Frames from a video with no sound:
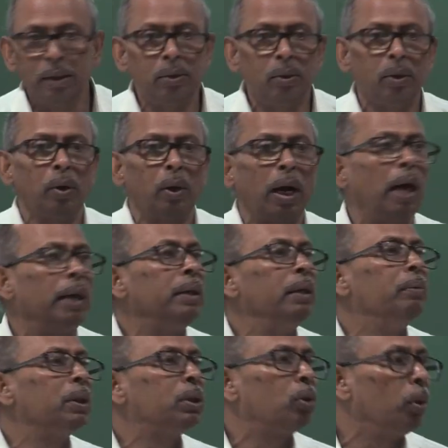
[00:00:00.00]
your heart
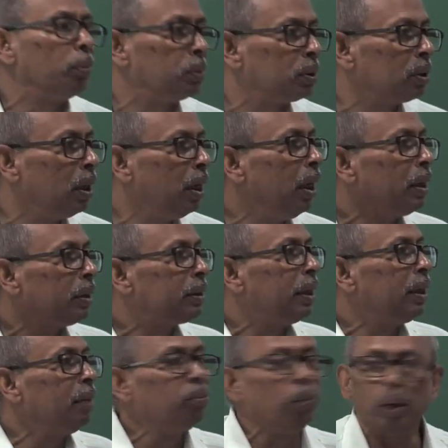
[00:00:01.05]
never stops,
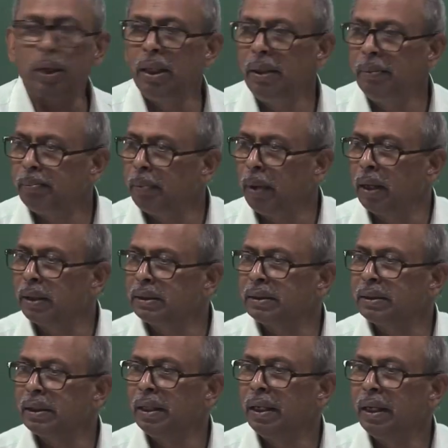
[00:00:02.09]
certain body
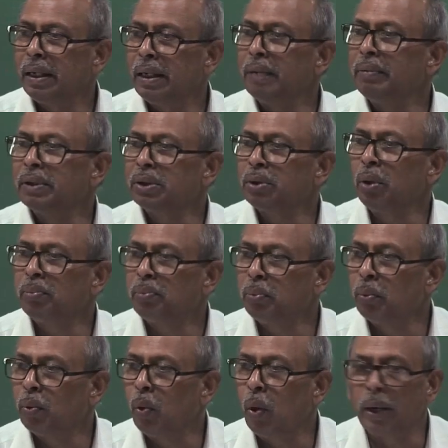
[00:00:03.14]
parts never stop
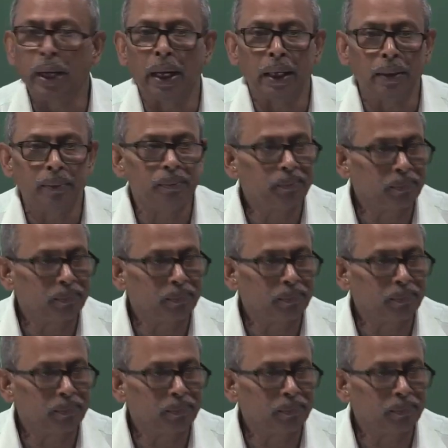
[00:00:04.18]
working.